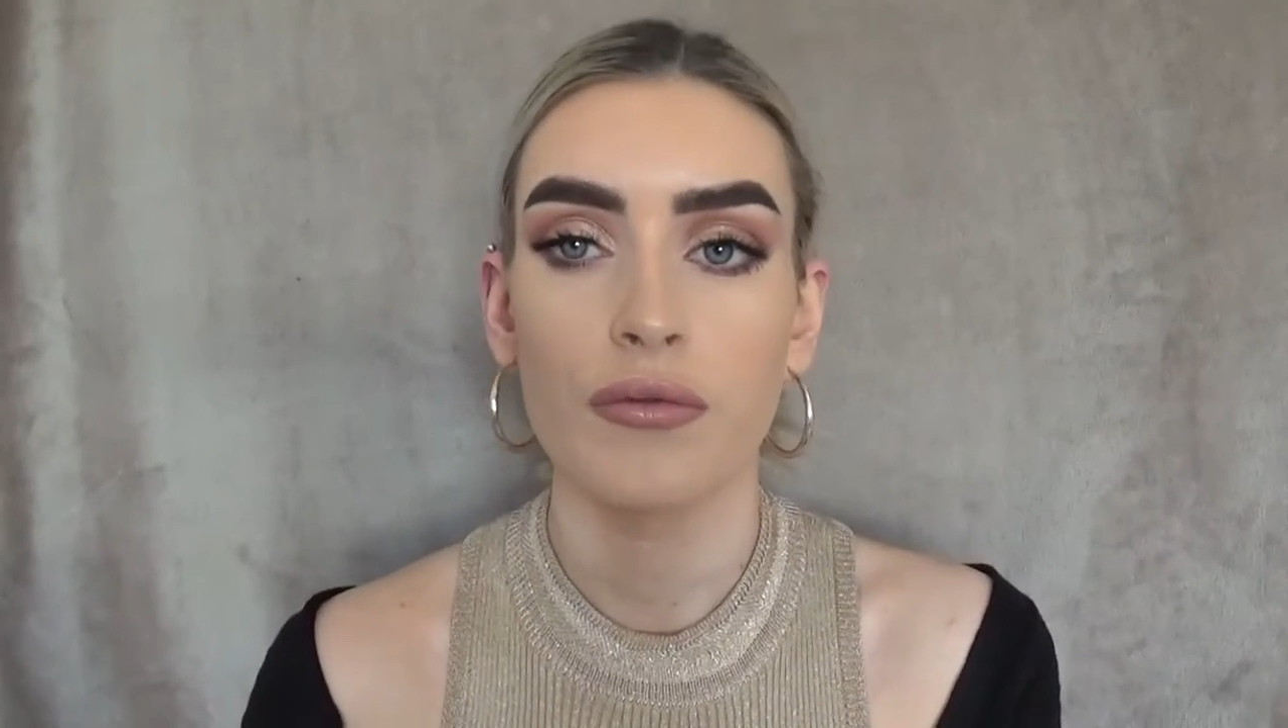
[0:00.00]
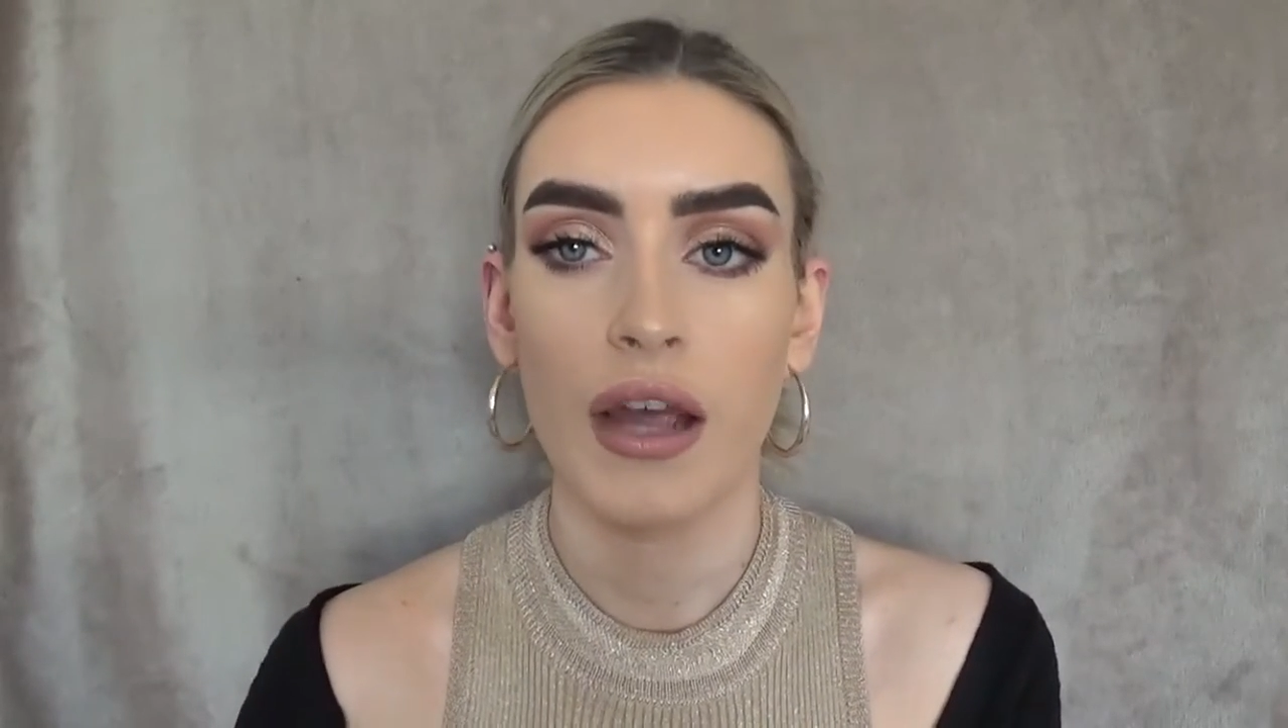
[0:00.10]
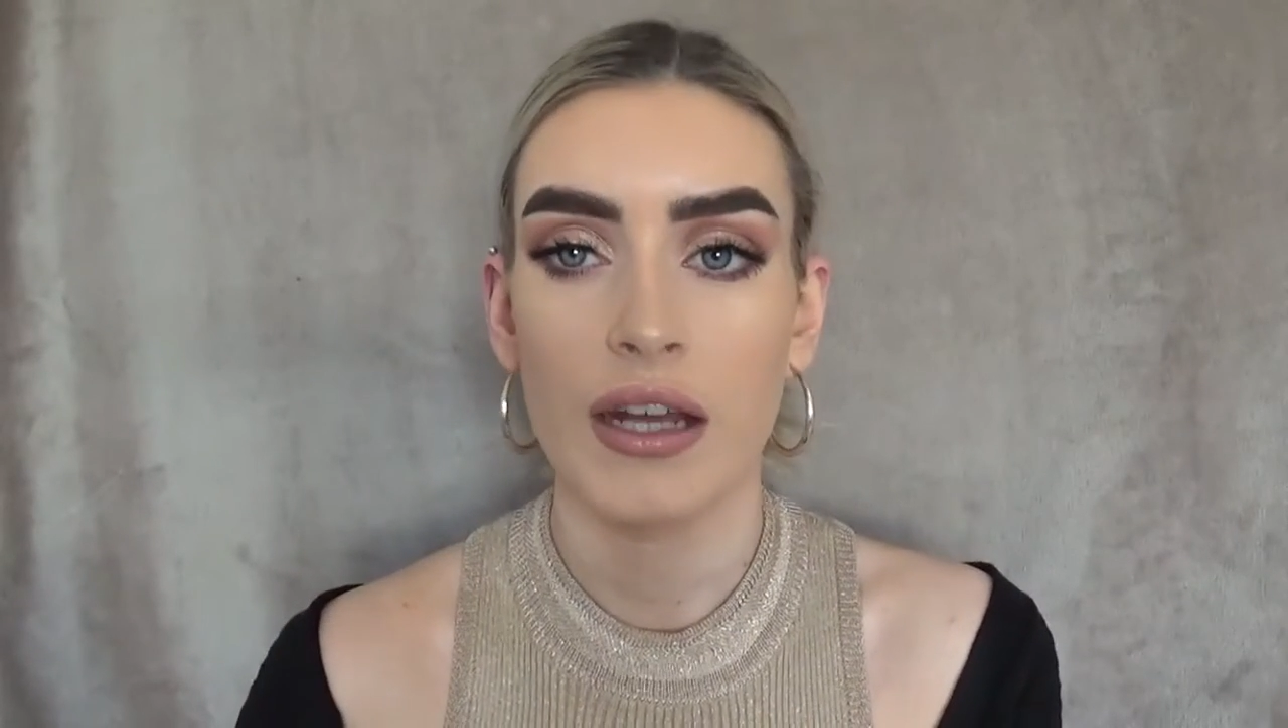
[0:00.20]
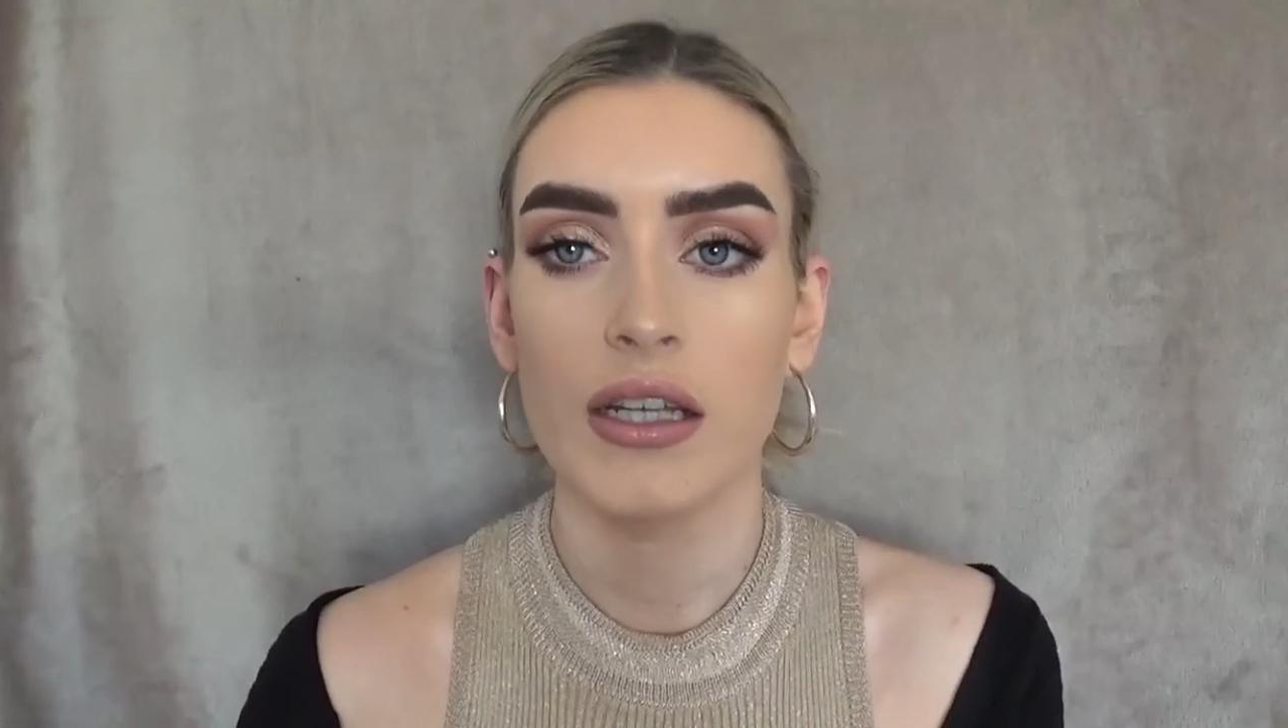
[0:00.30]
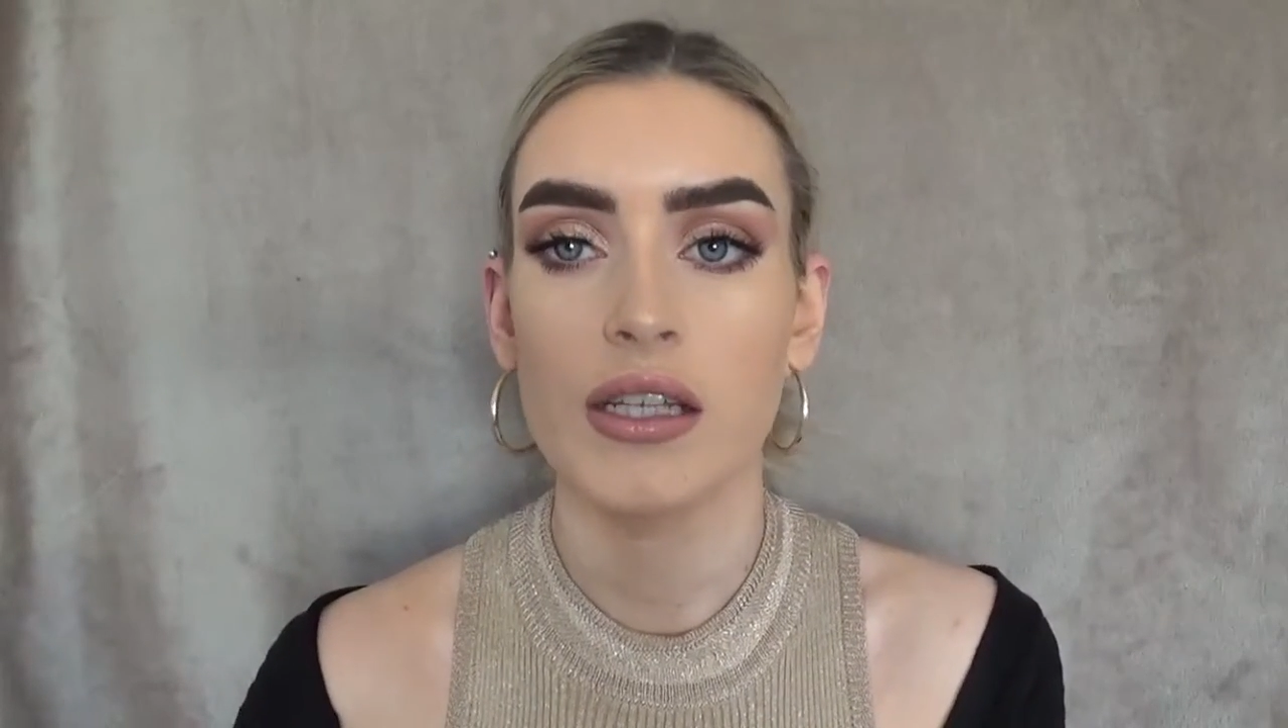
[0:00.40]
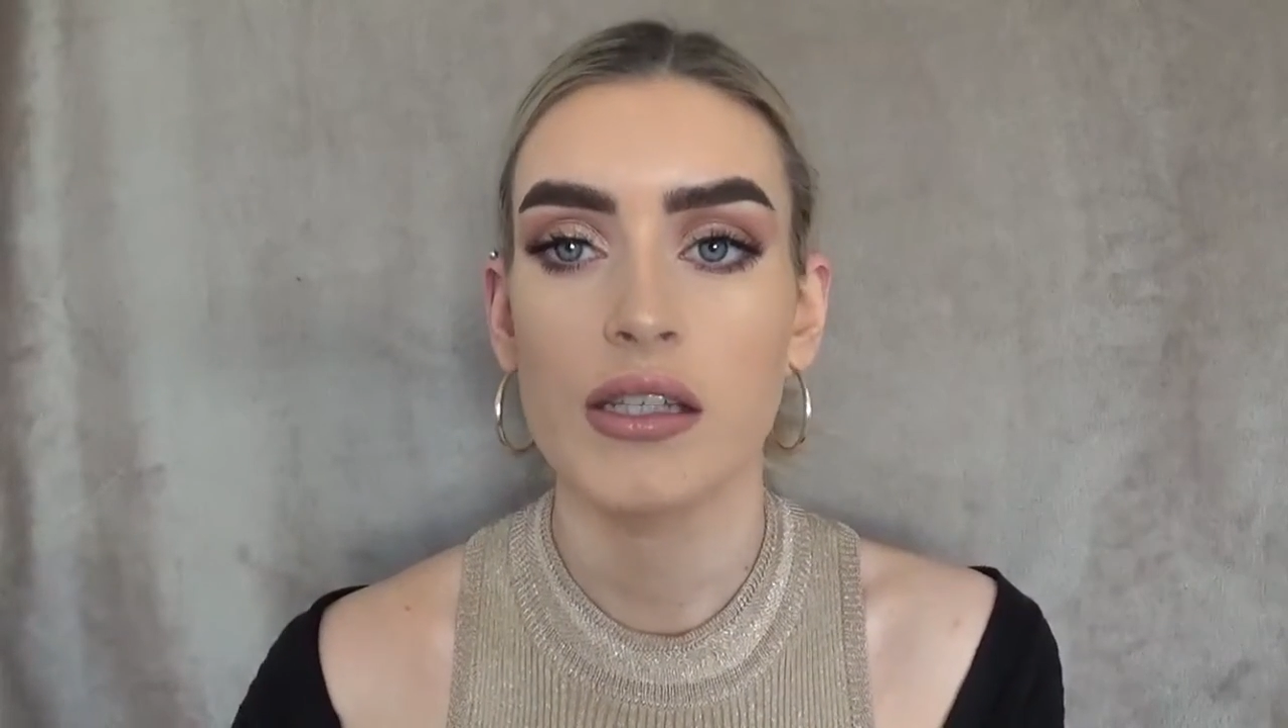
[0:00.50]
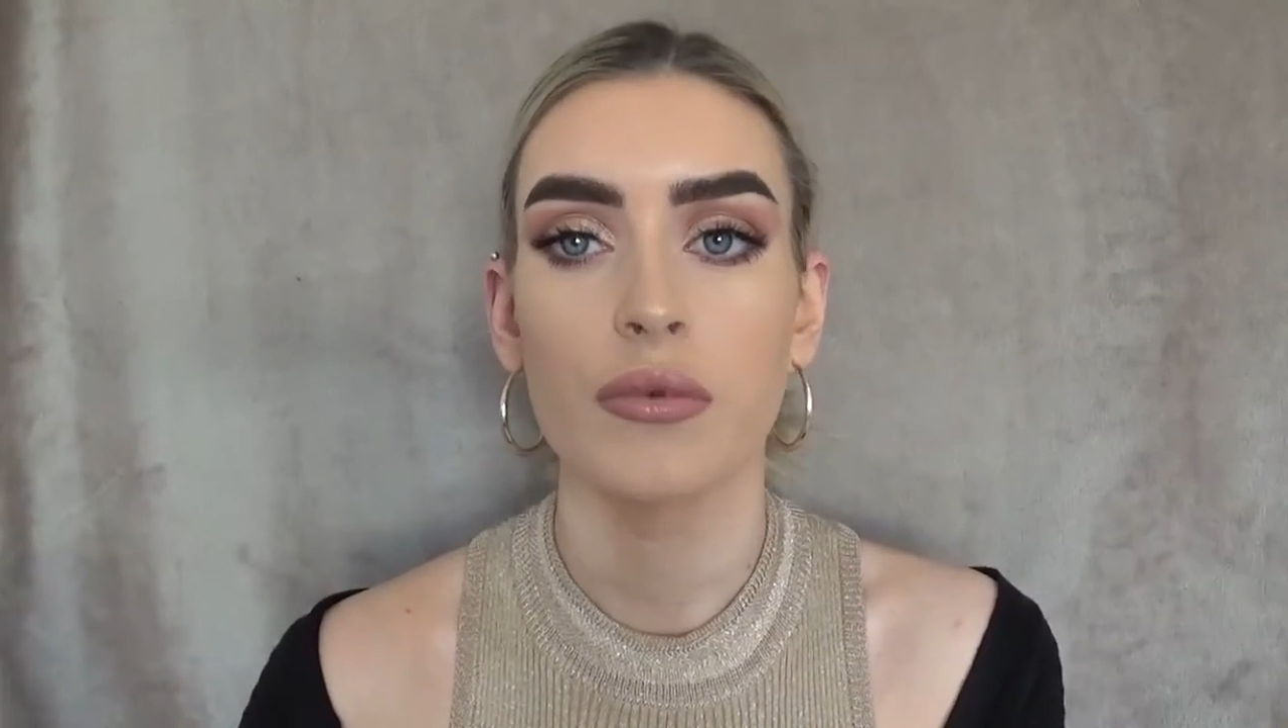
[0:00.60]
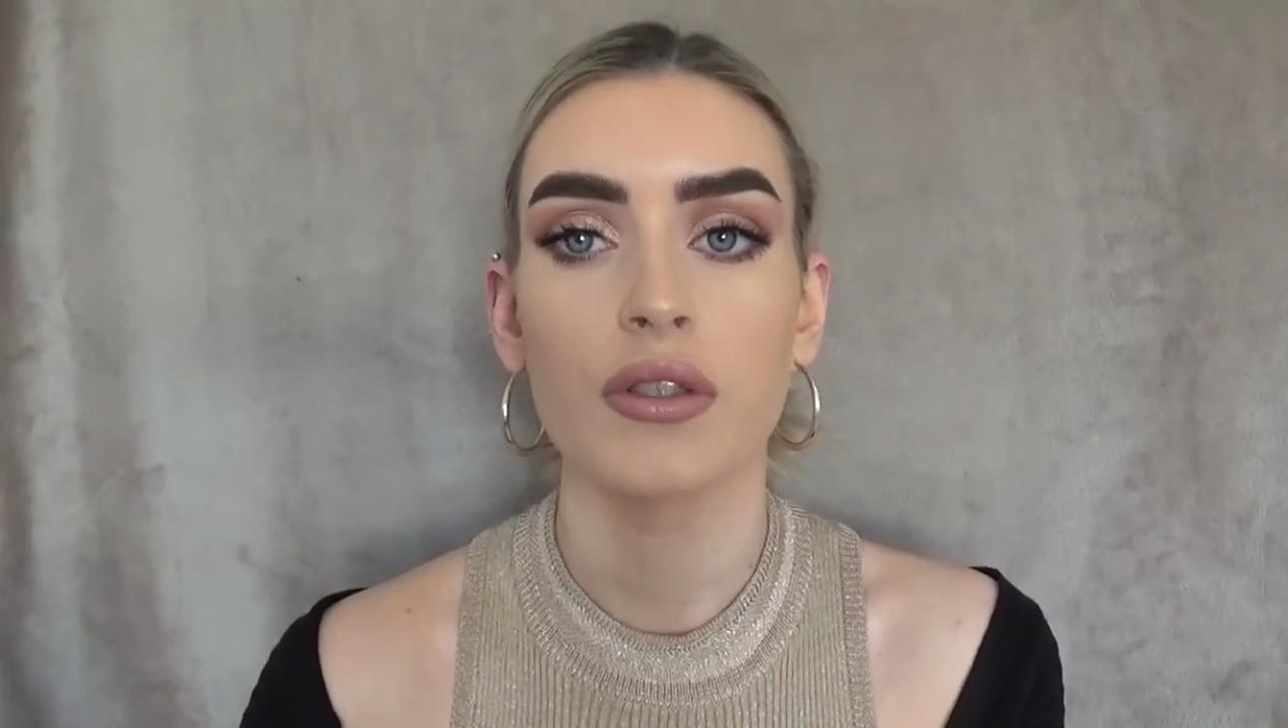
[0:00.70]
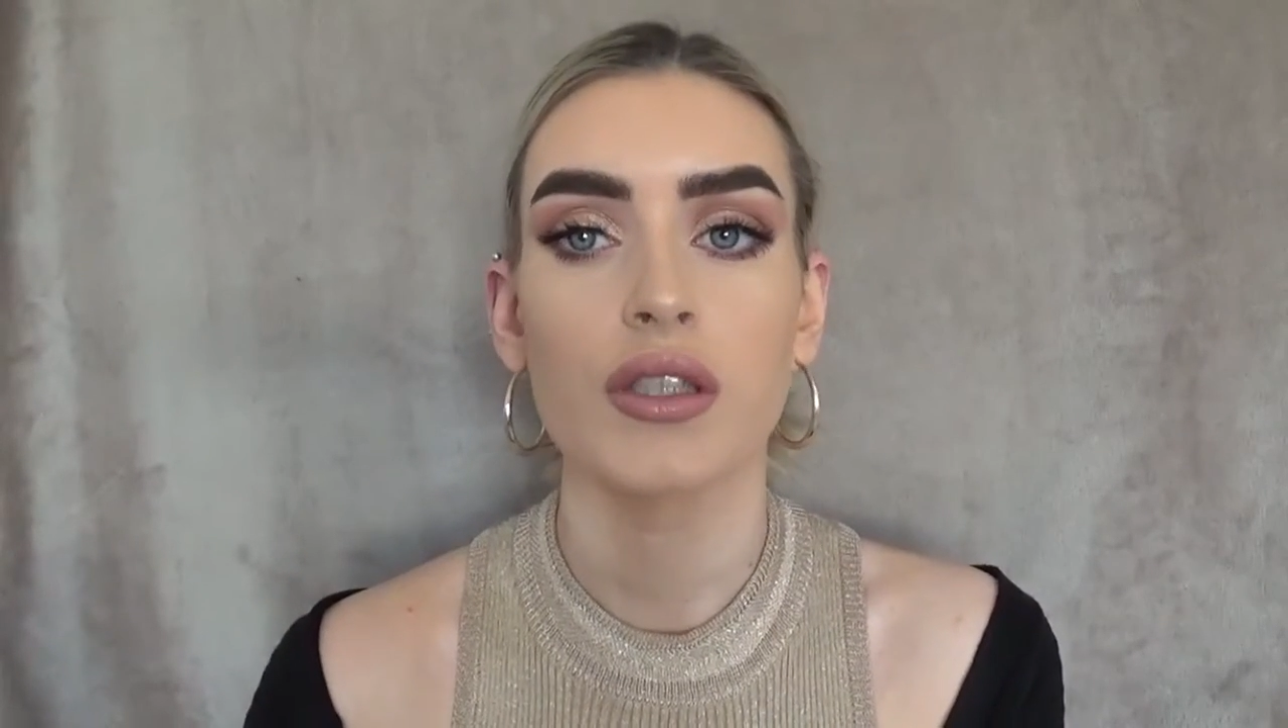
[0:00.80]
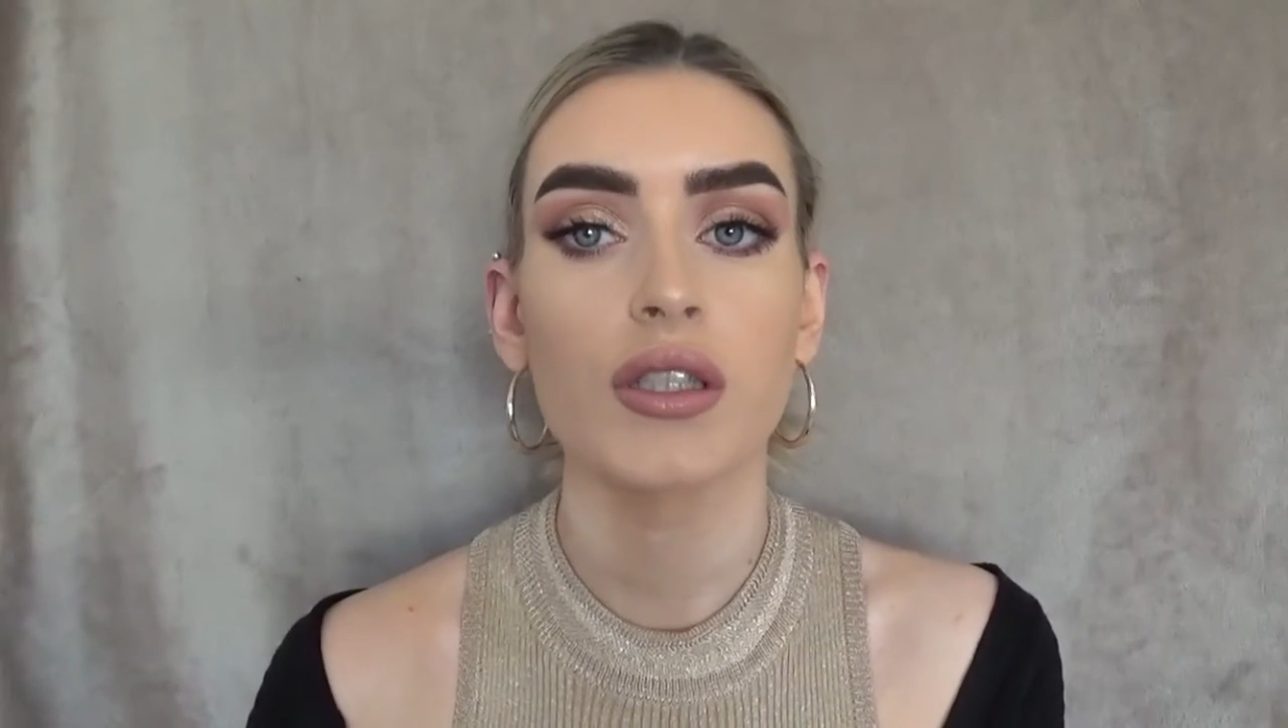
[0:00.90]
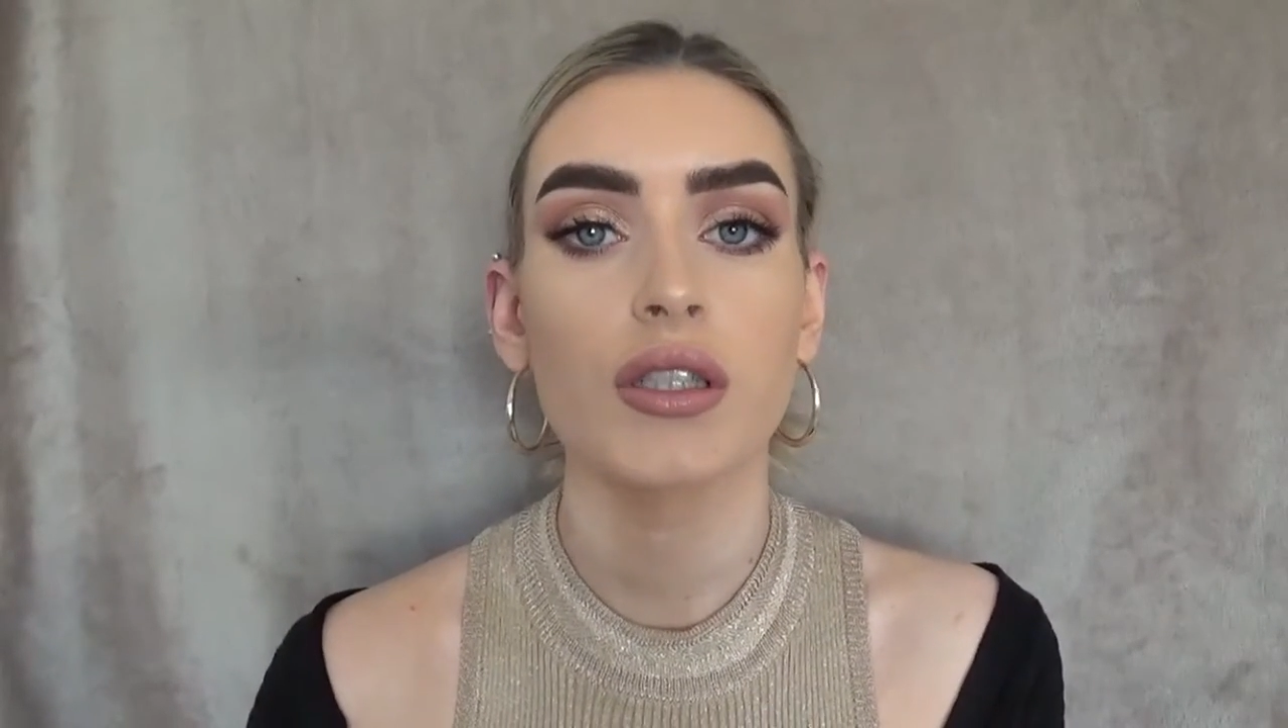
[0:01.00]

redness would